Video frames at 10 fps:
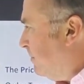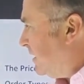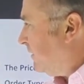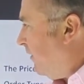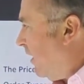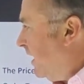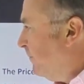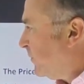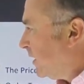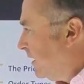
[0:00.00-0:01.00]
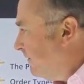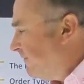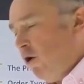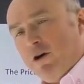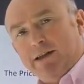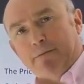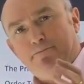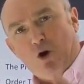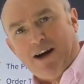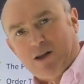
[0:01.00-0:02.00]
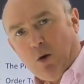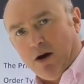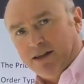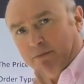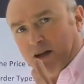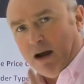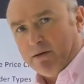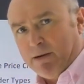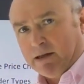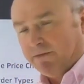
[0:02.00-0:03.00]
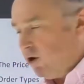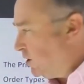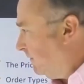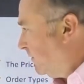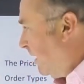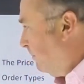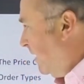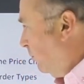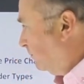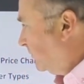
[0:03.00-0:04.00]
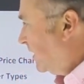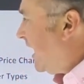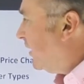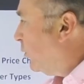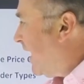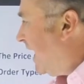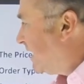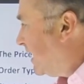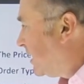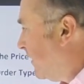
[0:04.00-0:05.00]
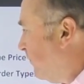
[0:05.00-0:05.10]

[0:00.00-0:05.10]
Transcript: demystify the forex price quote, sometimes a bit confusing for some people. Technical analysis